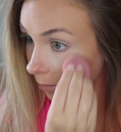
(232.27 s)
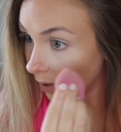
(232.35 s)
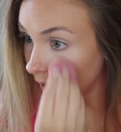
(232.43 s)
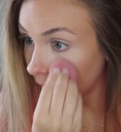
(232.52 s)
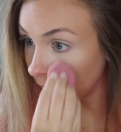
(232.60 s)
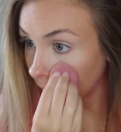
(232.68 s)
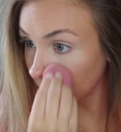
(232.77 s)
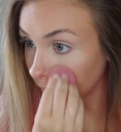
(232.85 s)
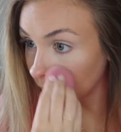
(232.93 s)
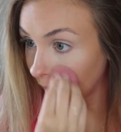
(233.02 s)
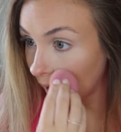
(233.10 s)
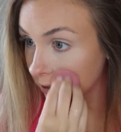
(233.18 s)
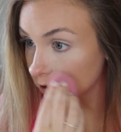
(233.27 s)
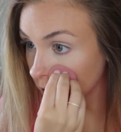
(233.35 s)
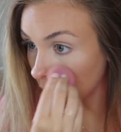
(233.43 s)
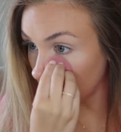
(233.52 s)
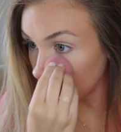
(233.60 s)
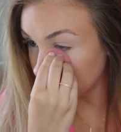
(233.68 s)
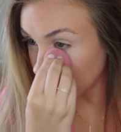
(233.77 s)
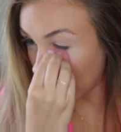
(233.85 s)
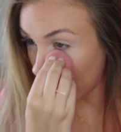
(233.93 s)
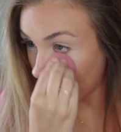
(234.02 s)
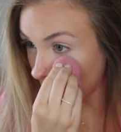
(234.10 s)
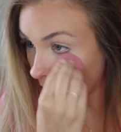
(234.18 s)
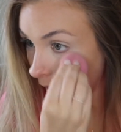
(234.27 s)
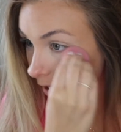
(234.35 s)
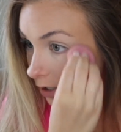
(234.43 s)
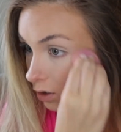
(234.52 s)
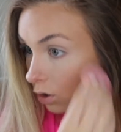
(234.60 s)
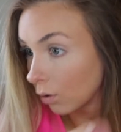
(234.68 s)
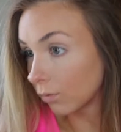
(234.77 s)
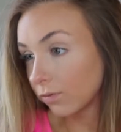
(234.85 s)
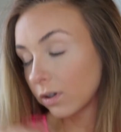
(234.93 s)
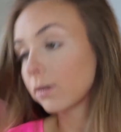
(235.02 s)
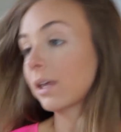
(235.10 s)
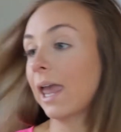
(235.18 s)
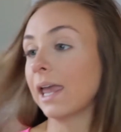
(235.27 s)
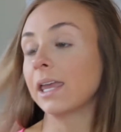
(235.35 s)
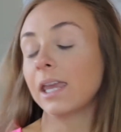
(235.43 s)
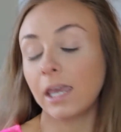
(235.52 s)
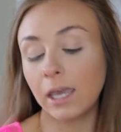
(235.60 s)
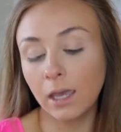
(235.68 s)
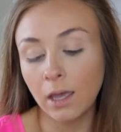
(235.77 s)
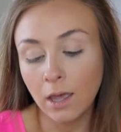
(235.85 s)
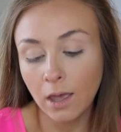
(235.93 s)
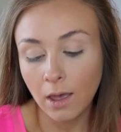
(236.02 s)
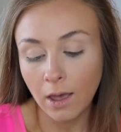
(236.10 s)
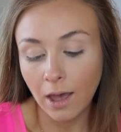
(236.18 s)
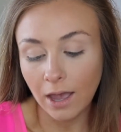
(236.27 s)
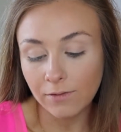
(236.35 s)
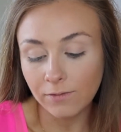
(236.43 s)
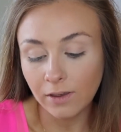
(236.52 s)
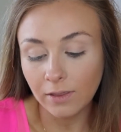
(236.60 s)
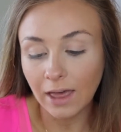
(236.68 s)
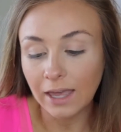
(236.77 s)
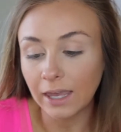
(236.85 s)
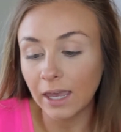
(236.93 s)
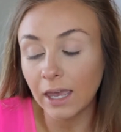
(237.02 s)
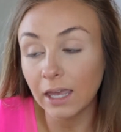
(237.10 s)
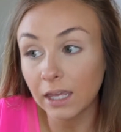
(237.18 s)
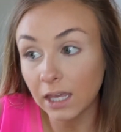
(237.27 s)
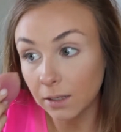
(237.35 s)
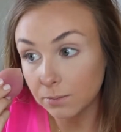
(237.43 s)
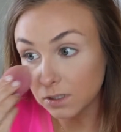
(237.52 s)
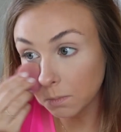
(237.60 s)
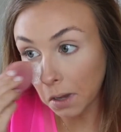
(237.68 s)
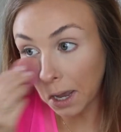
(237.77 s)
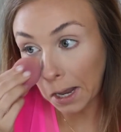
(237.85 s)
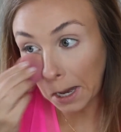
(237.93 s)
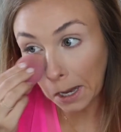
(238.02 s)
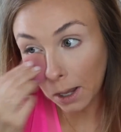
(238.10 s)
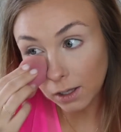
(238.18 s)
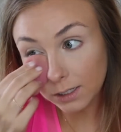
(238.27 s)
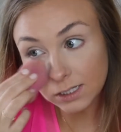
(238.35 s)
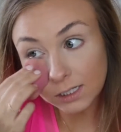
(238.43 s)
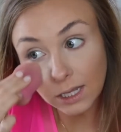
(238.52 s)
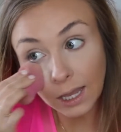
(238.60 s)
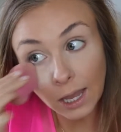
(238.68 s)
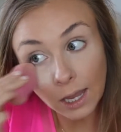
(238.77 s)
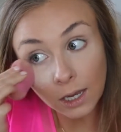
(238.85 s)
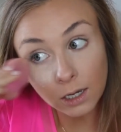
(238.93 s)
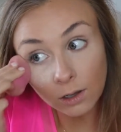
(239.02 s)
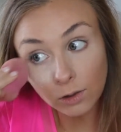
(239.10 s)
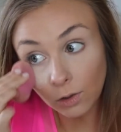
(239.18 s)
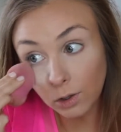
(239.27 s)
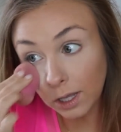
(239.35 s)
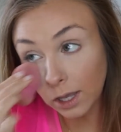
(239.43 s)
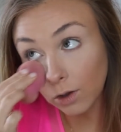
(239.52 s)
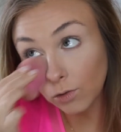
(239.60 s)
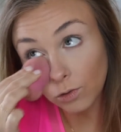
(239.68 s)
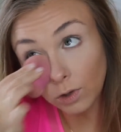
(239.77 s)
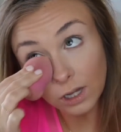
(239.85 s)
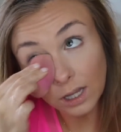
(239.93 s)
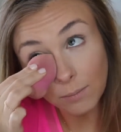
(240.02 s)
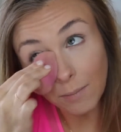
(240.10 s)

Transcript: It lasts all day. I don't feel cakey. I feel like it keeps my skin looking really